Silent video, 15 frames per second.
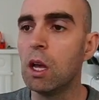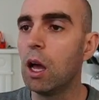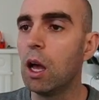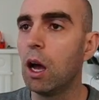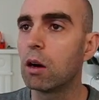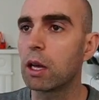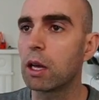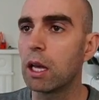
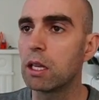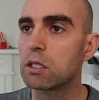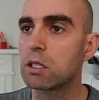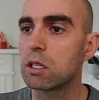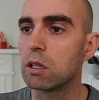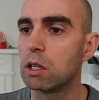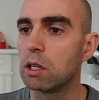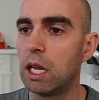Okay, so
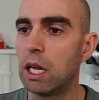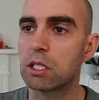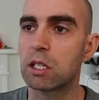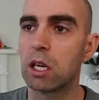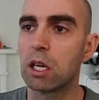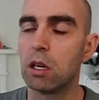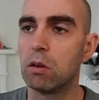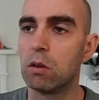let's
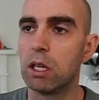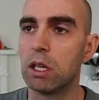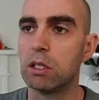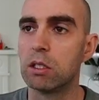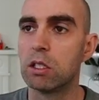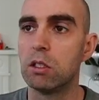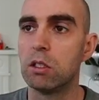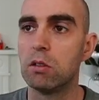go
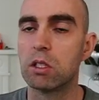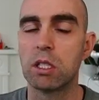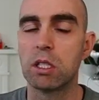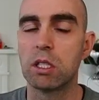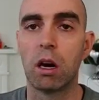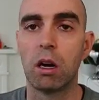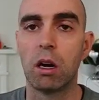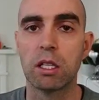into,
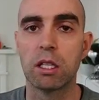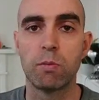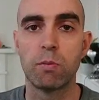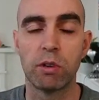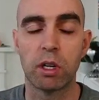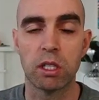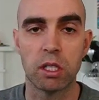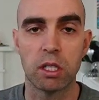or let's move
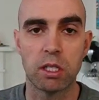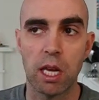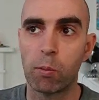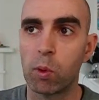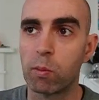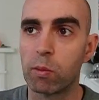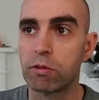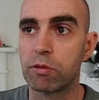on to step
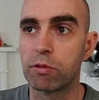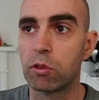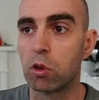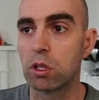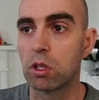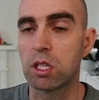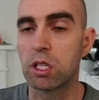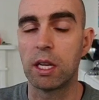number 4.
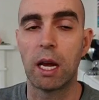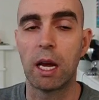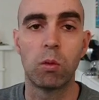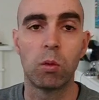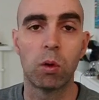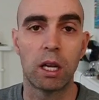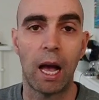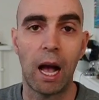So now we're
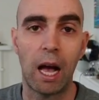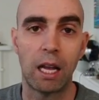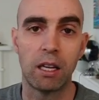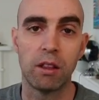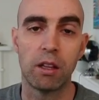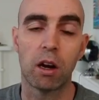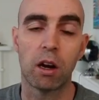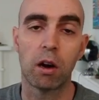going to add in
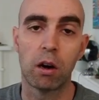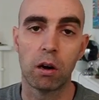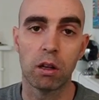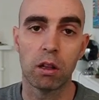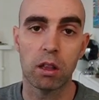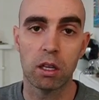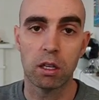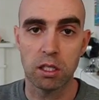the
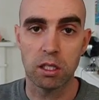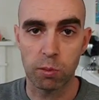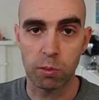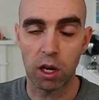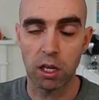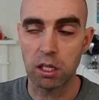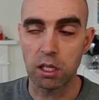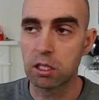Earth
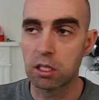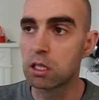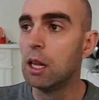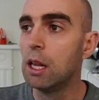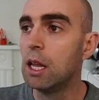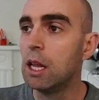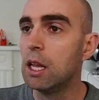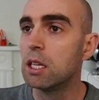sprite.
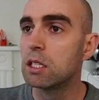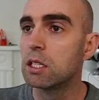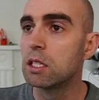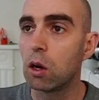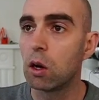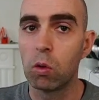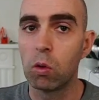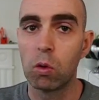
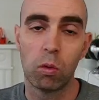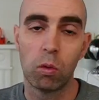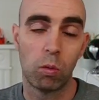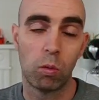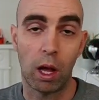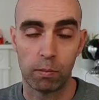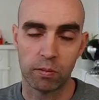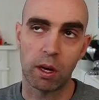So, we're
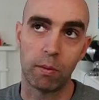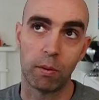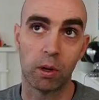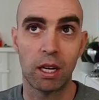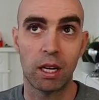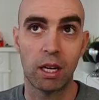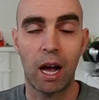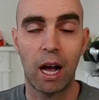going
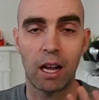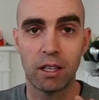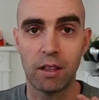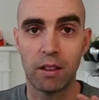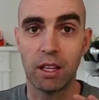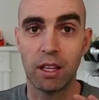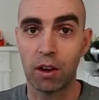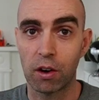to add in
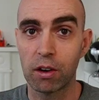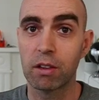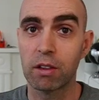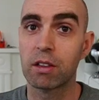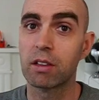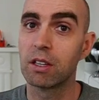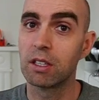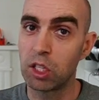the
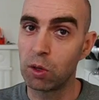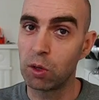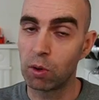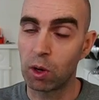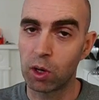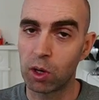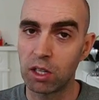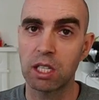Earth to our
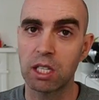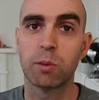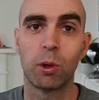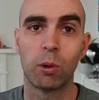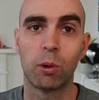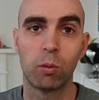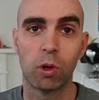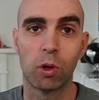project, but
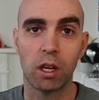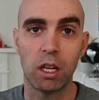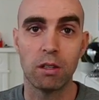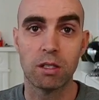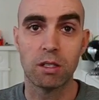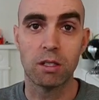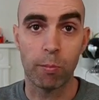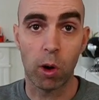we're going to use
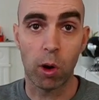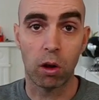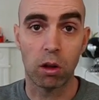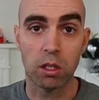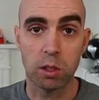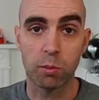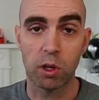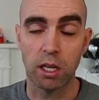the ball
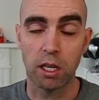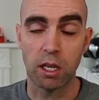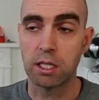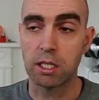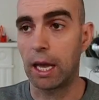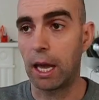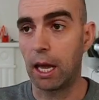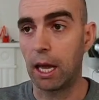sprite
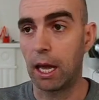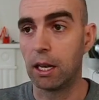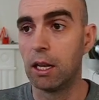again.